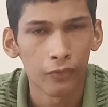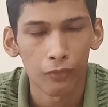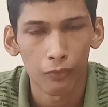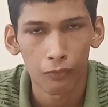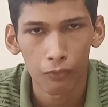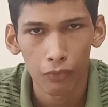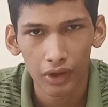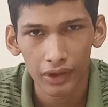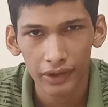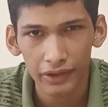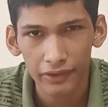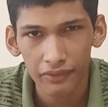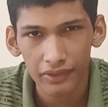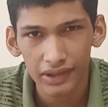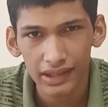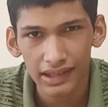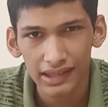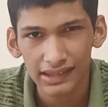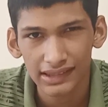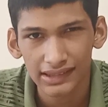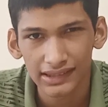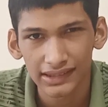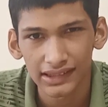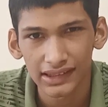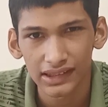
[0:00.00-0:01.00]
whatever
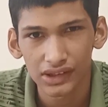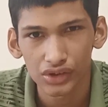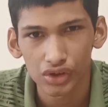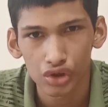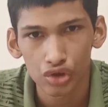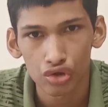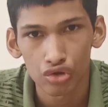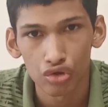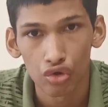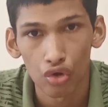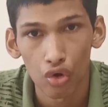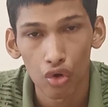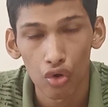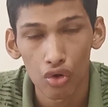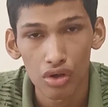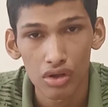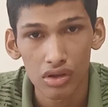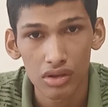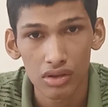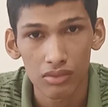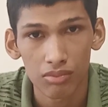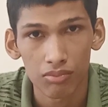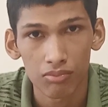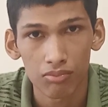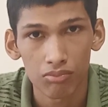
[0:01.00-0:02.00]
I say, just
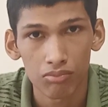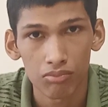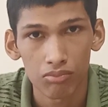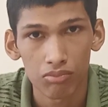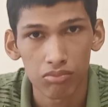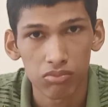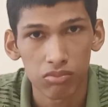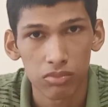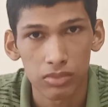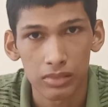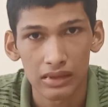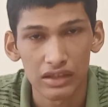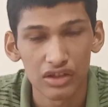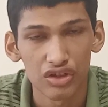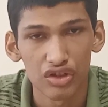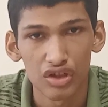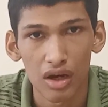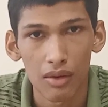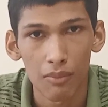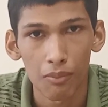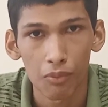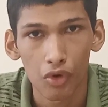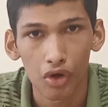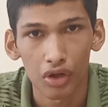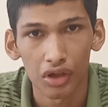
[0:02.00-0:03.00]
don't
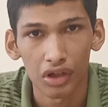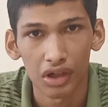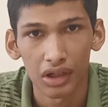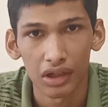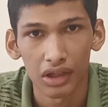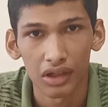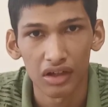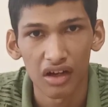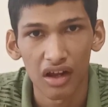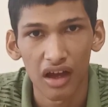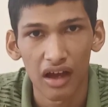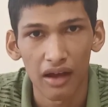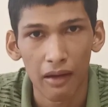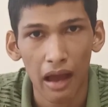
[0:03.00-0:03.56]
jump on it.